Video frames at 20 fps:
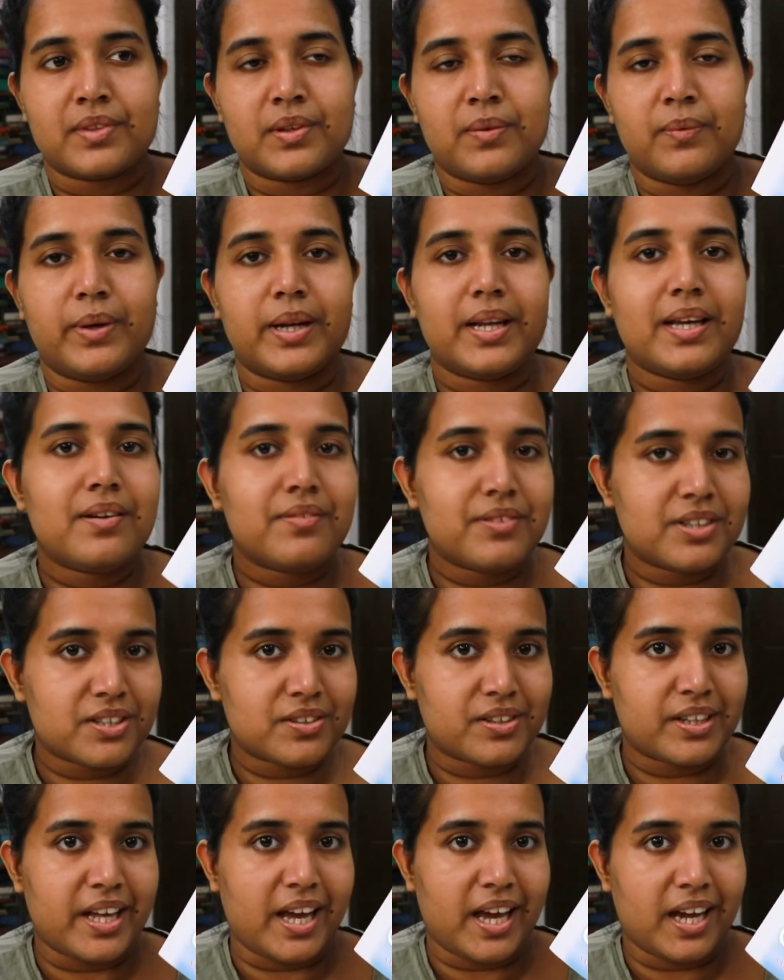when I first
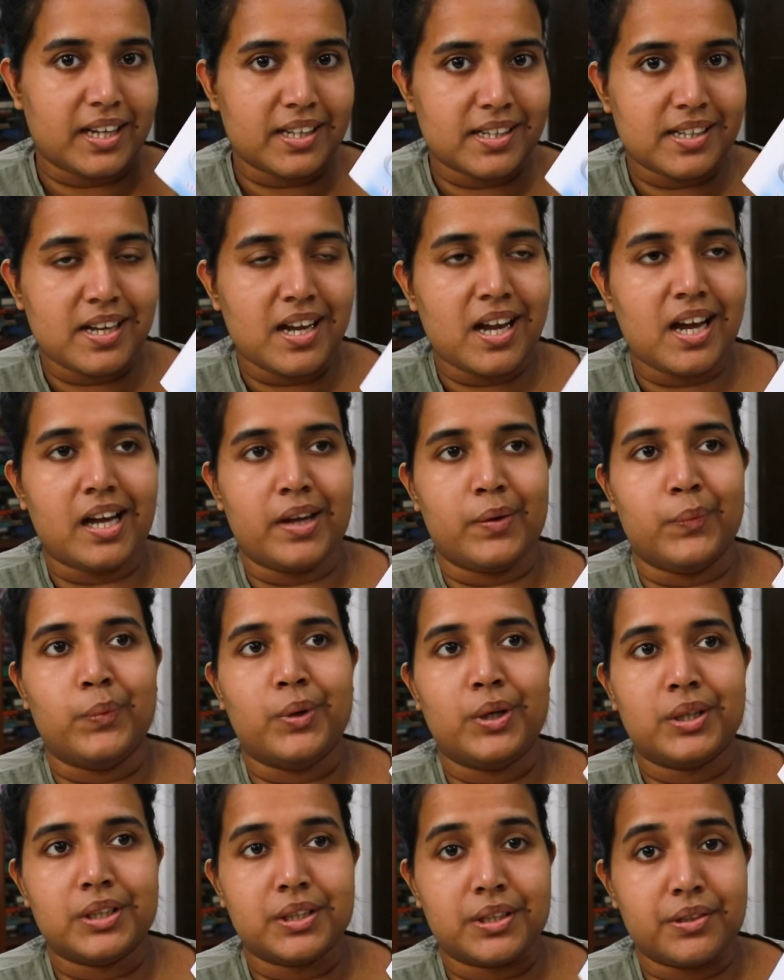read Akata, I
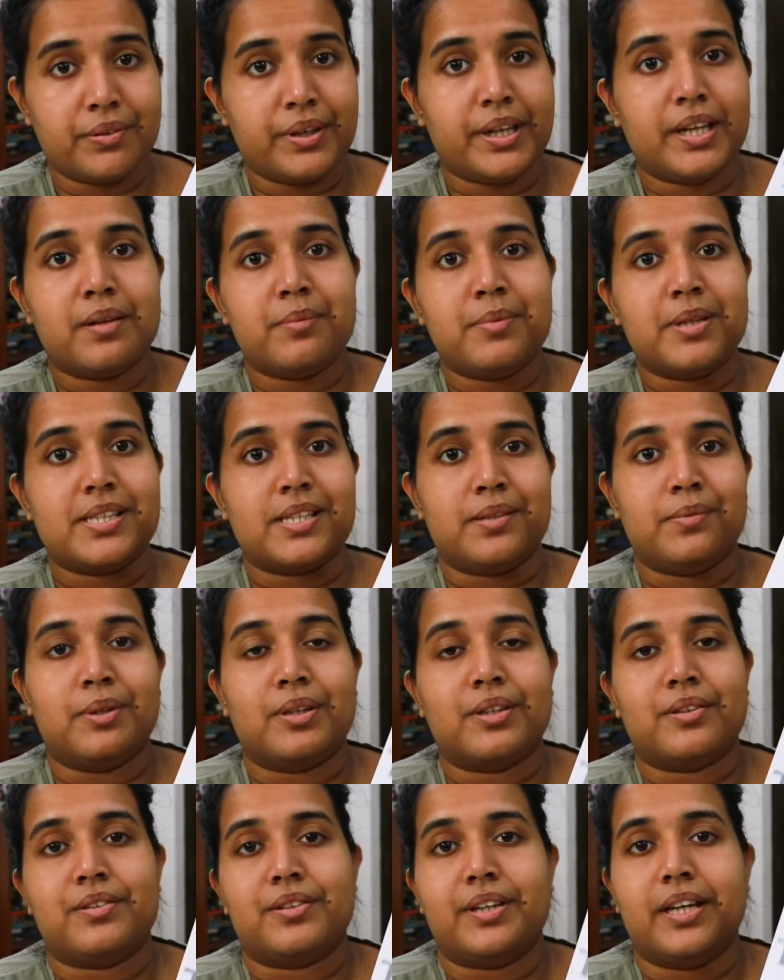wanted to read because I
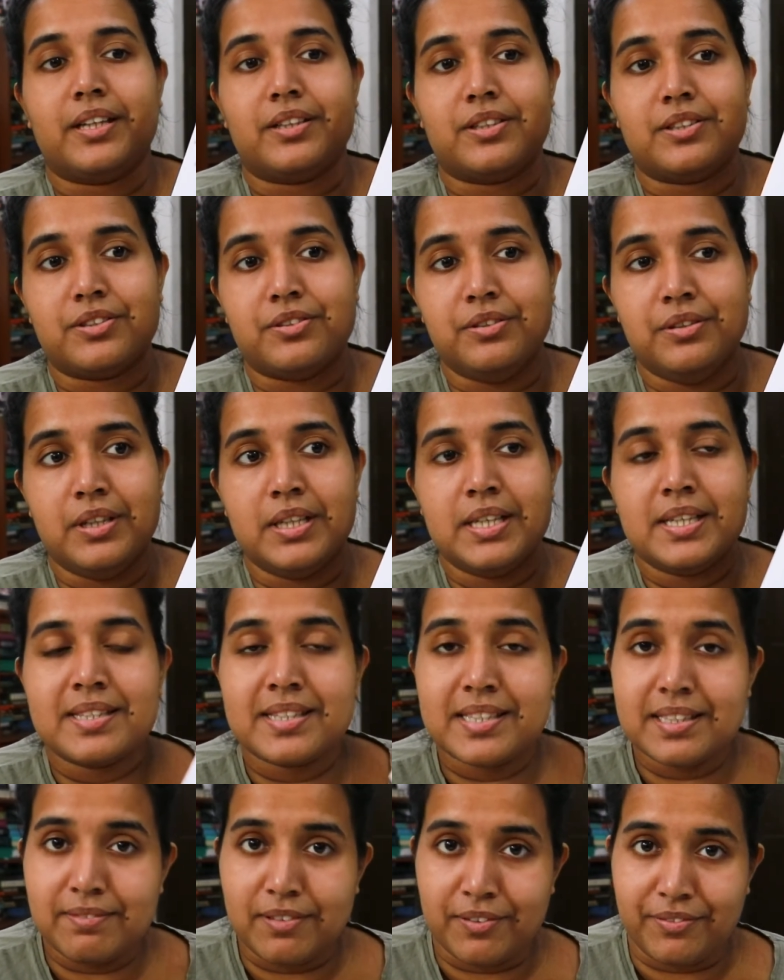wanted to get to
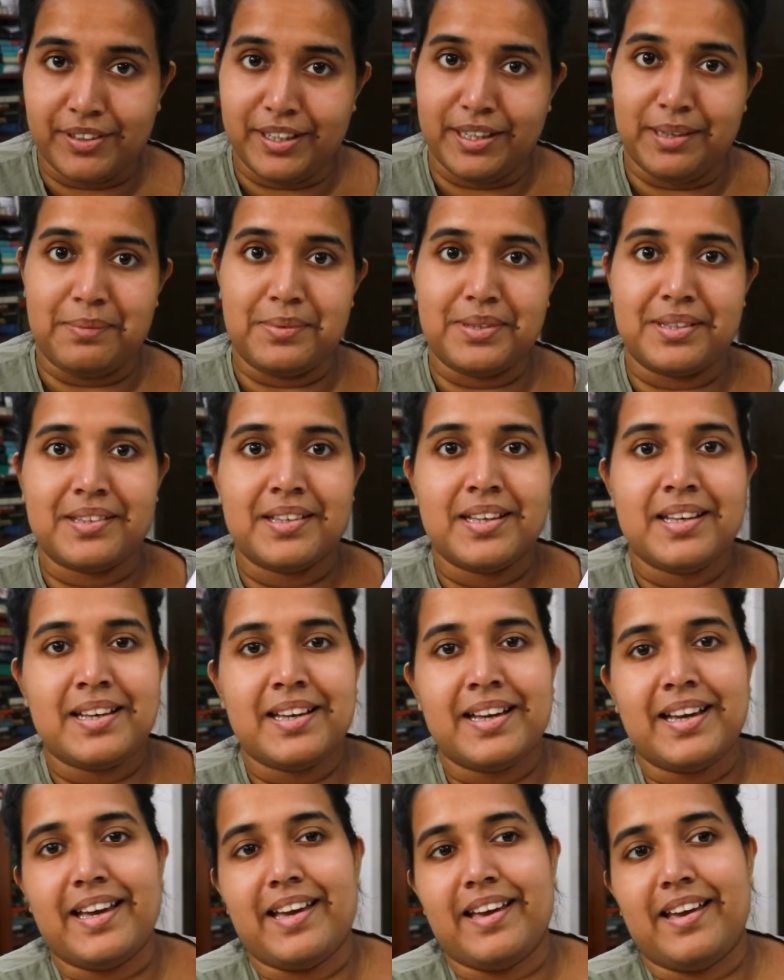Silver Flames,
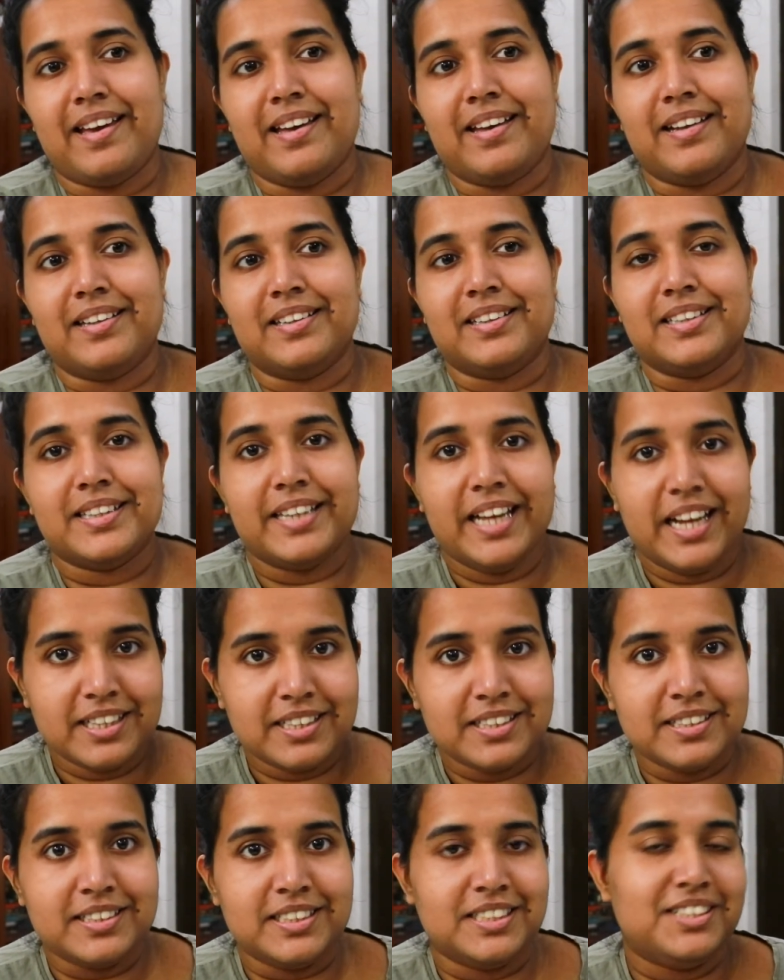and
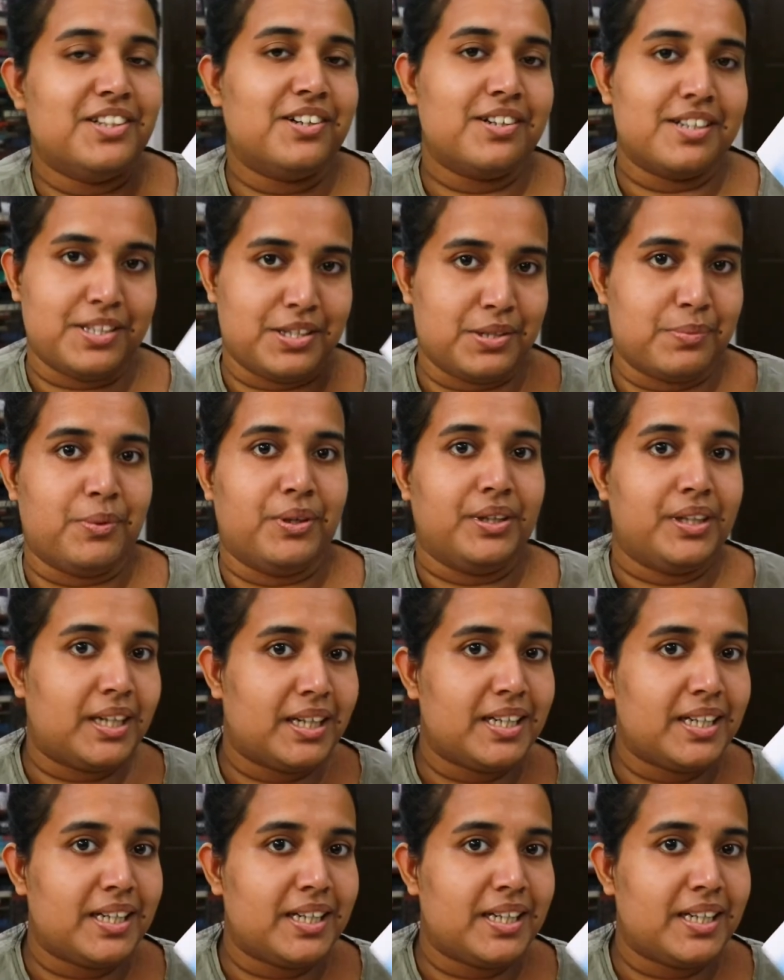that did not disappoint.